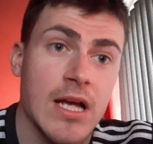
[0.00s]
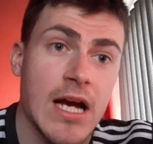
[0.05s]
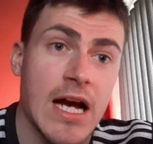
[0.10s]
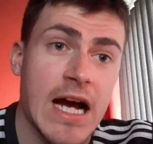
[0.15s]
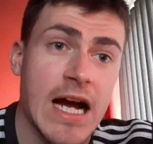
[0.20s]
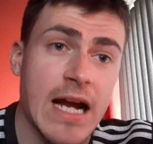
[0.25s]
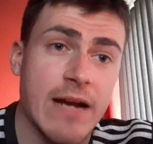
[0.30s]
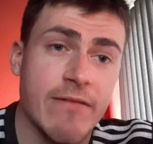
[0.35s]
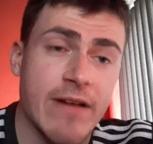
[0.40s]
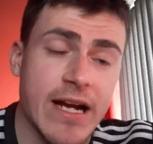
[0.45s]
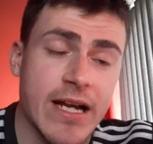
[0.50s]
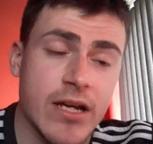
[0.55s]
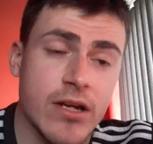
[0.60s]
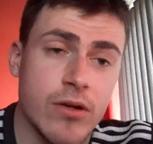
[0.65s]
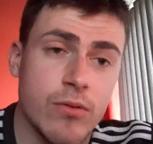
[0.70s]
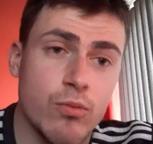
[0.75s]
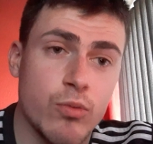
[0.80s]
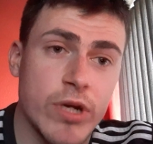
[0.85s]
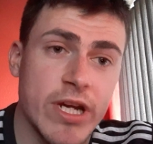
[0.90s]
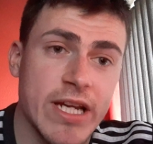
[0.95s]
I
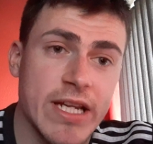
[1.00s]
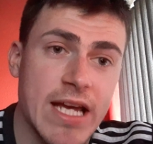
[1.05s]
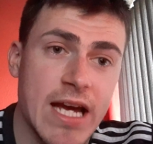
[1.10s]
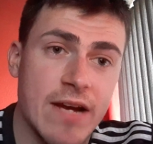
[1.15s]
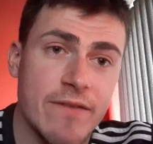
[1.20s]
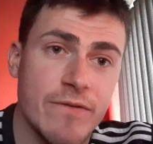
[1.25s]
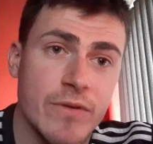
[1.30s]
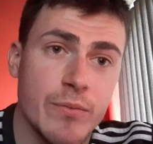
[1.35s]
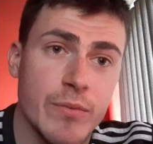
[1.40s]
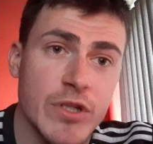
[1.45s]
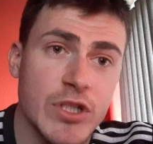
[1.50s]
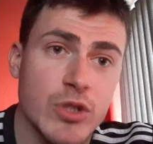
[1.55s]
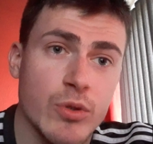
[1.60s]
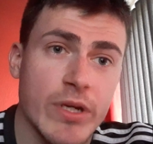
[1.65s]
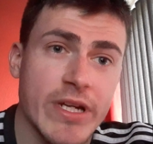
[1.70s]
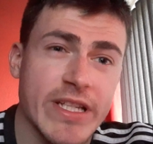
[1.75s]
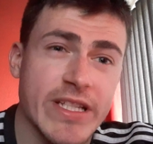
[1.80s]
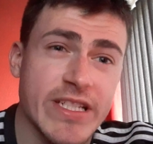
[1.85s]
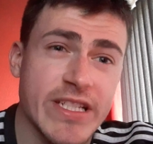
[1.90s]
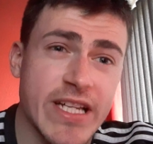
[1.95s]
reckon we'd get from
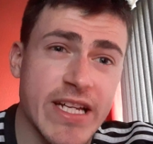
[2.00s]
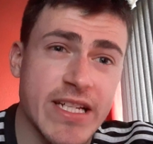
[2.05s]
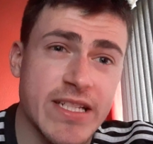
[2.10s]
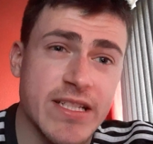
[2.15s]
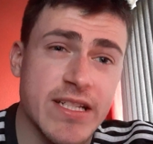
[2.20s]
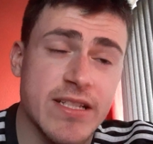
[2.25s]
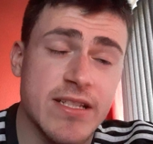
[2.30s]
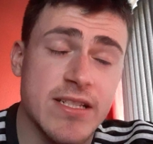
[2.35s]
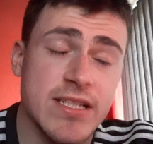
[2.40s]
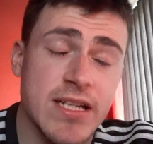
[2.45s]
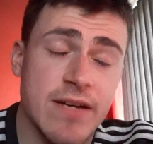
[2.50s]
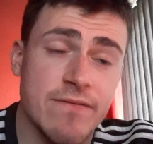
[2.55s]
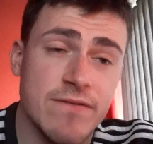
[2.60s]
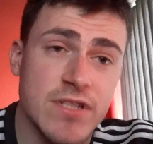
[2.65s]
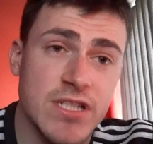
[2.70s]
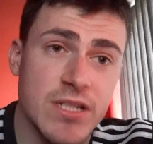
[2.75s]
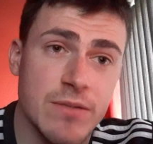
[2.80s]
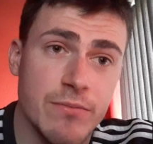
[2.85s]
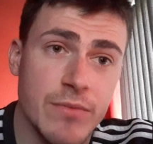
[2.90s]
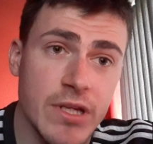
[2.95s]
between 60 to
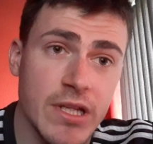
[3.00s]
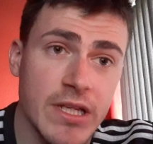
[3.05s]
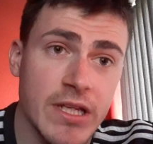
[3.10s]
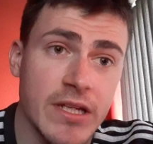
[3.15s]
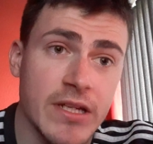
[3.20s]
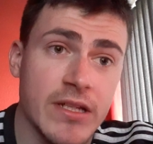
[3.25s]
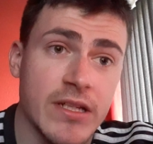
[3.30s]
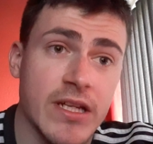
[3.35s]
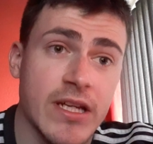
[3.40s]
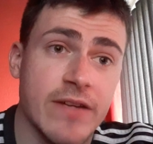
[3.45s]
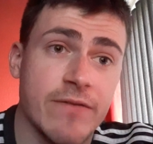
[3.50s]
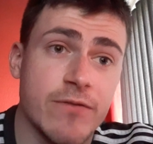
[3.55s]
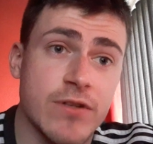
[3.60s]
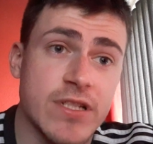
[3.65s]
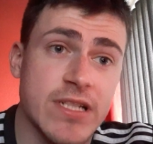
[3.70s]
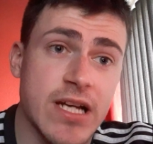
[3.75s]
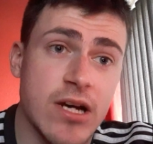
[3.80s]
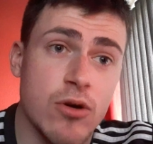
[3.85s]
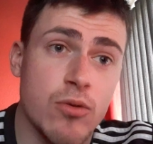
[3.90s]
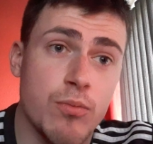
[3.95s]
70 million if we
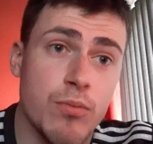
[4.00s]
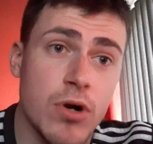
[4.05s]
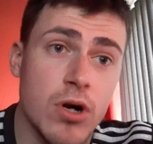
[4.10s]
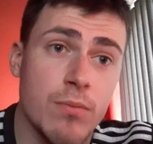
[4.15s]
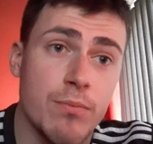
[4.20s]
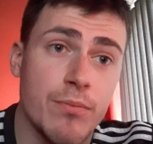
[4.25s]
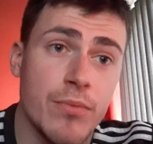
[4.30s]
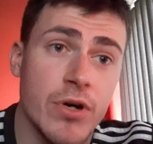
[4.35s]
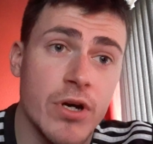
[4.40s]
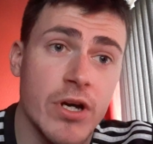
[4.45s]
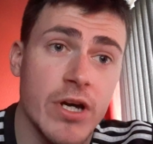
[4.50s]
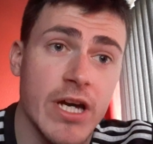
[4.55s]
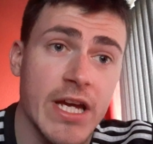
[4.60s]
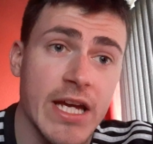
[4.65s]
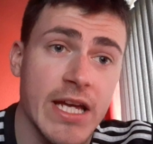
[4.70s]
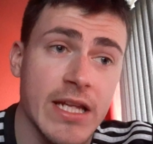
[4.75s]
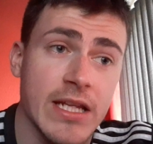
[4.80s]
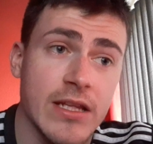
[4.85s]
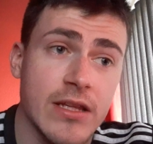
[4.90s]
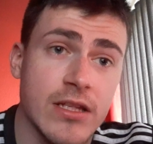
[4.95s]
sell Pogba
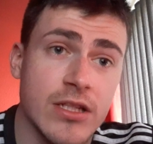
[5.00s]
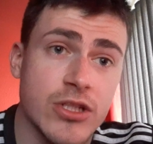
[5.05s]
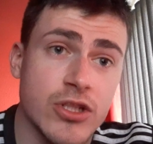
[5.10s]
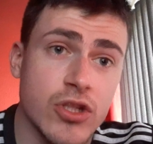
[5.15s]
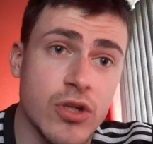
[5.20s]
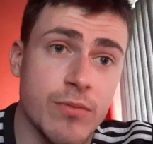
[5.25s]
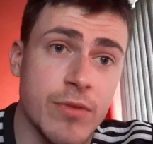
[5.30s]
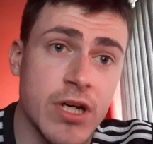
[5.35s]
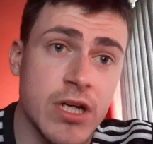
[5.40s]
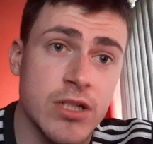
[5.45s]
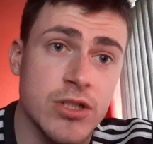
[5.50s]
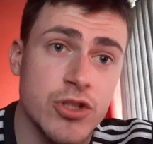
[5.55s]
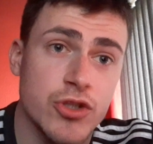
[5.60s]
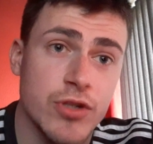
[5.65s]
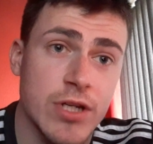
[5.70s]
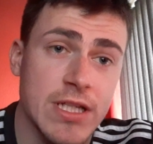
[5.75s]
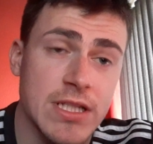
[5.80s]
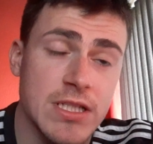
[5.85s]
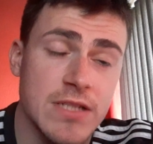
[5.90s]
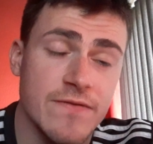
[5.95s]
in the summer
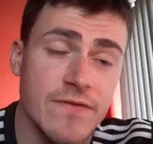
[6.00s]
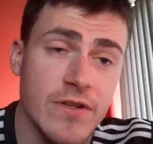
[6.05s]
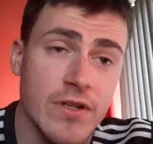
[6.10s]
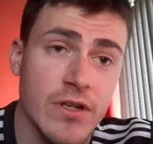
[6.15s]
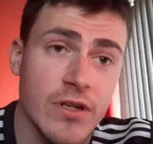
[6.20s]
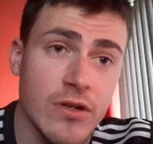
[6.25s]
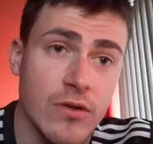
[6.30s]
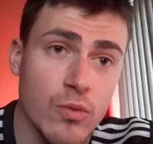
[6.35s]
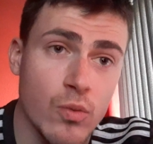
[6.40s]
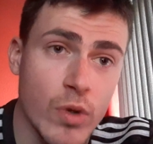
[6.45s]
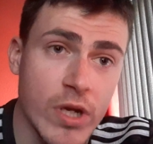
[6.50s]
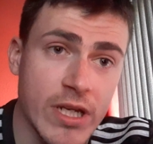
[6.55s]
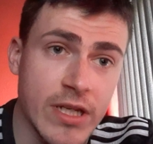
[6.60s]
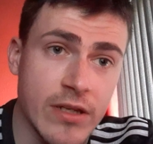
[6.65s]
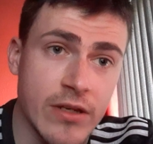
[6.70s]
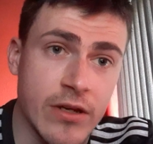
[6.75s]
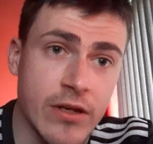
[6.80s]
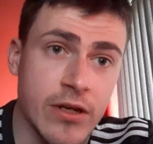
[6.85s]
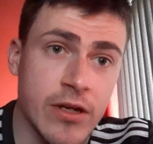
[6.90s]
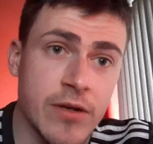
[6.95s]
transfer
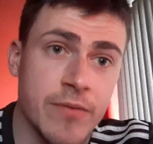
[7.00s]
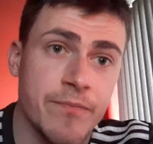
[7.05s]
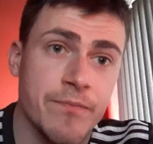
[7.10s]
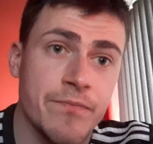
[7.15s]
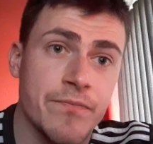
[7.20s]
window.